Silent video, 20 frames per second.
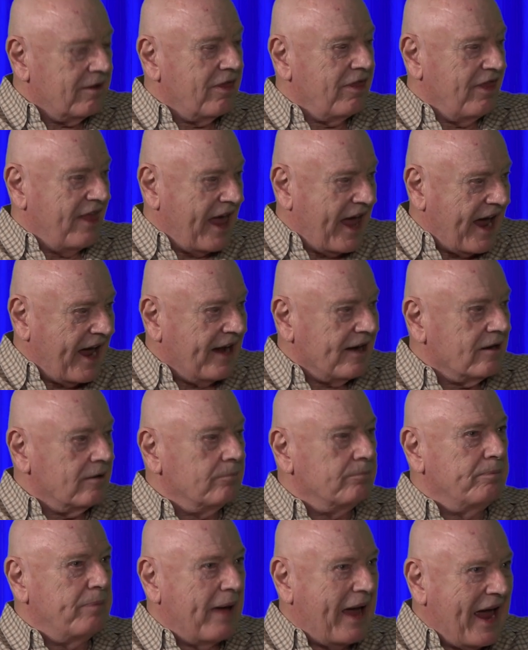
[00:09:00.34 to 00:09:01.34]

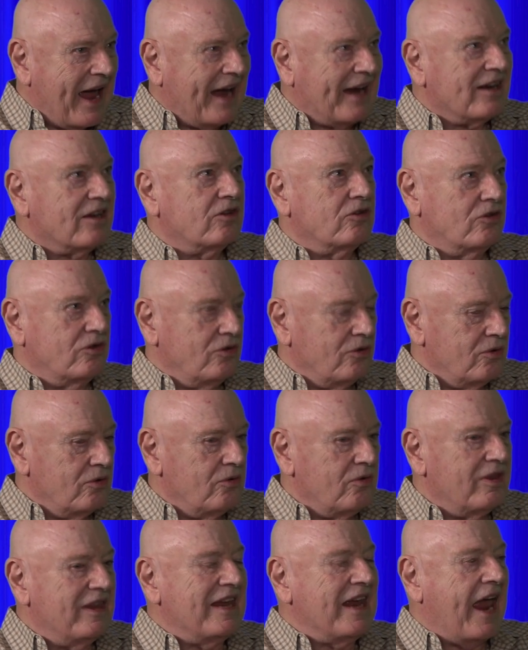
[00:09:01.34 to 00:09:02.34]
that back
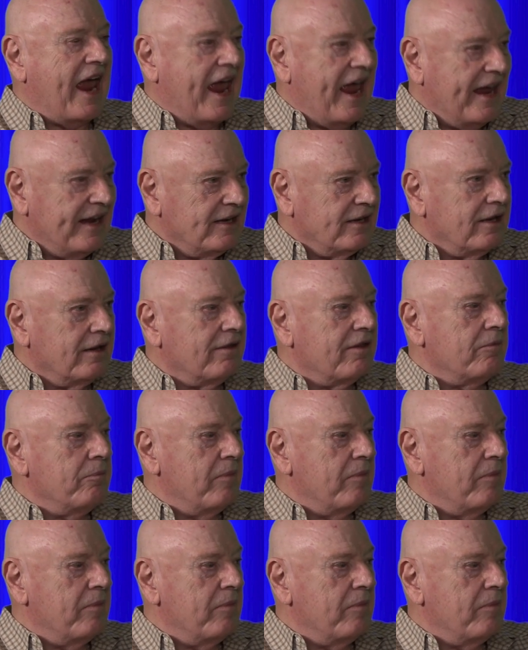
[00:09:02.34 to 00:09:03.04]
to the end of the